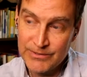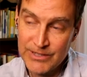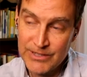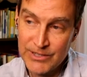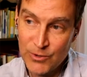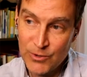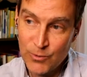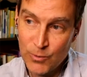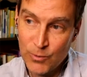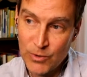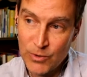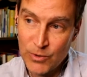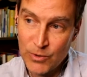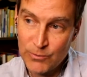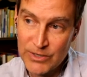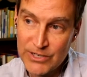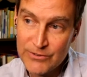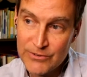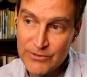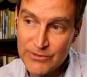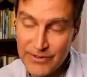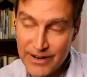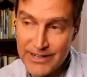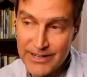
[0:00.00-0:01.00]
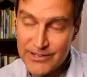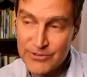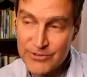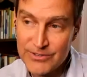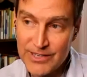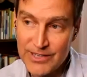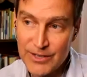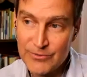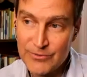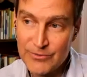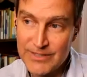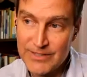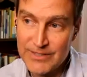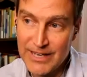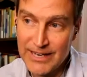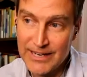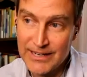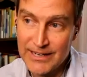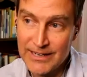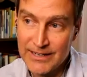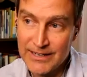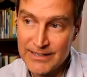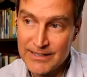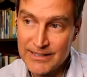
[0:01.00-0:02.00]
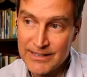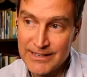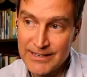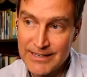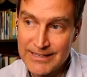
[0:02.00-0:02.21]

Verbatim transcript: you know what, what do you find yourself saying